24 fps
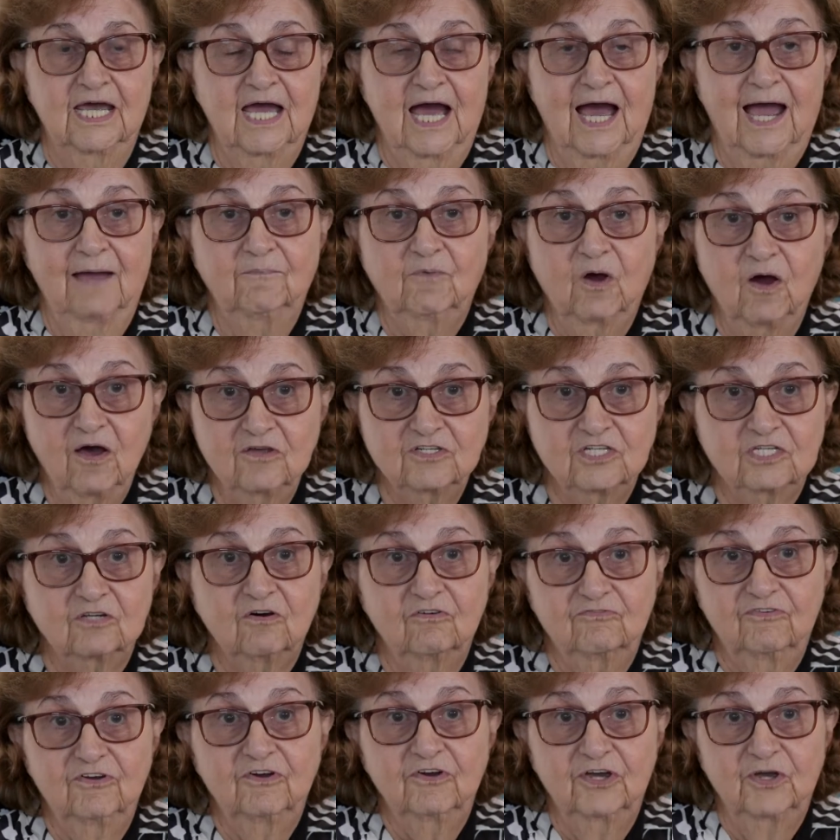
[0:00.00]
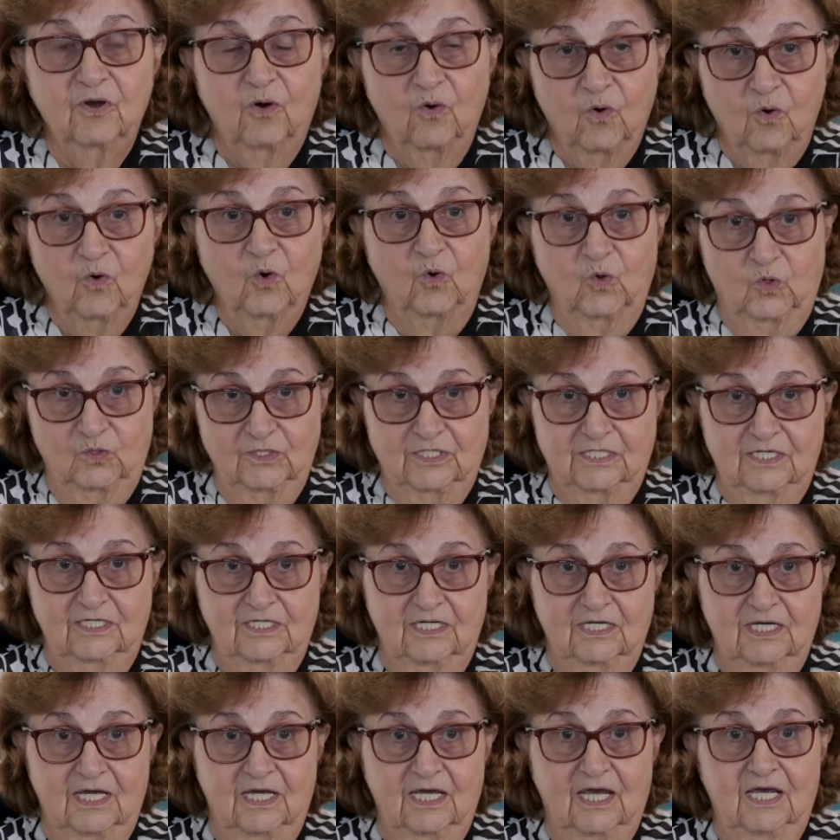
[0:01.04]
I'm also very old,
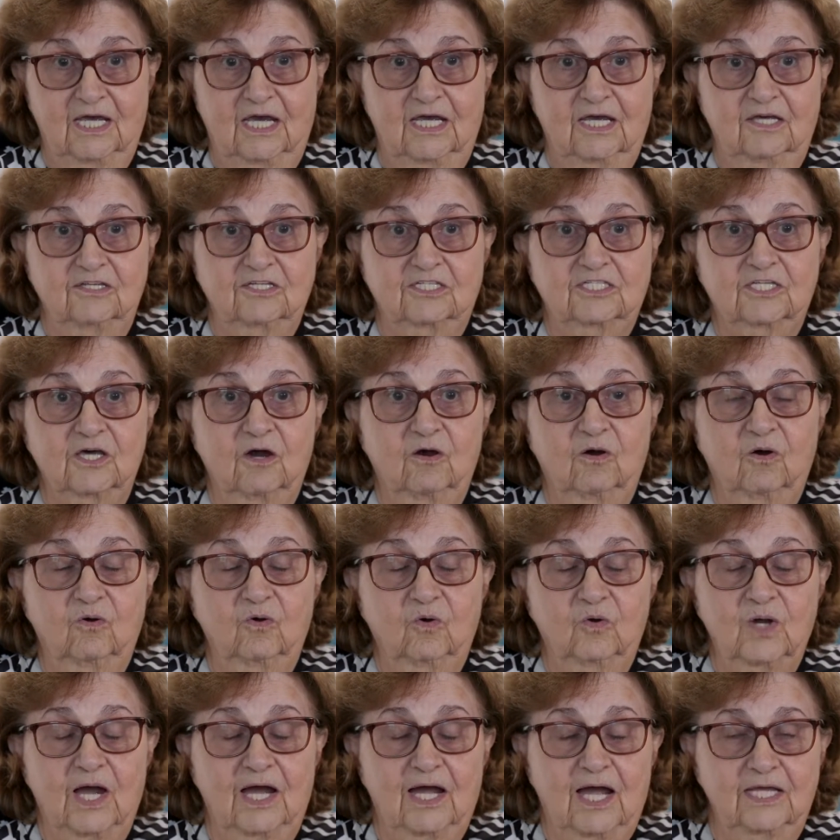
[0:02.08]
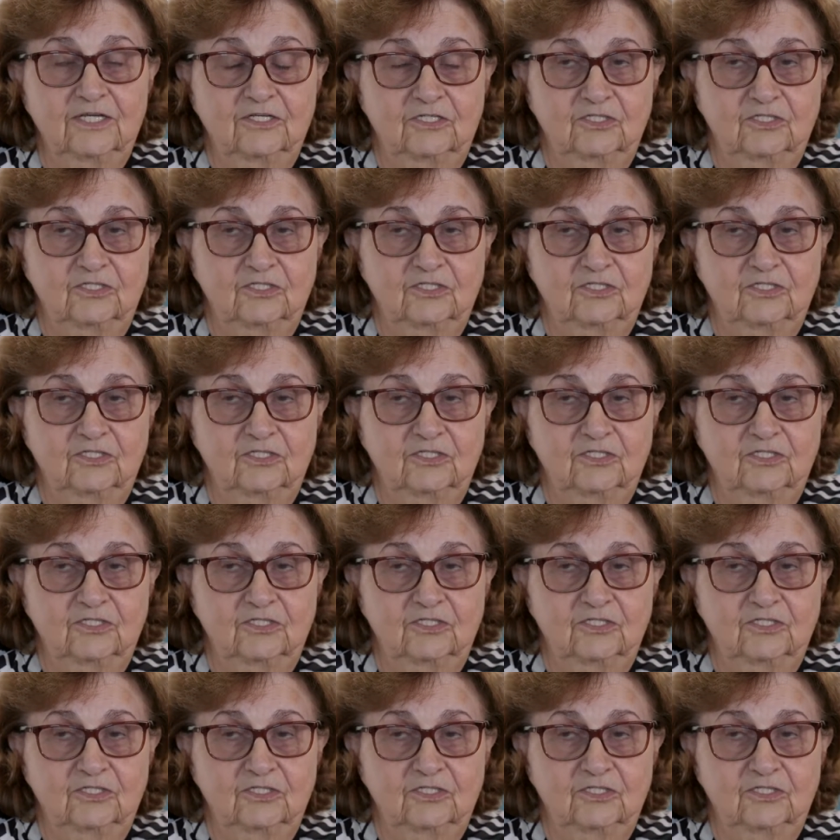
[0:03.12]
so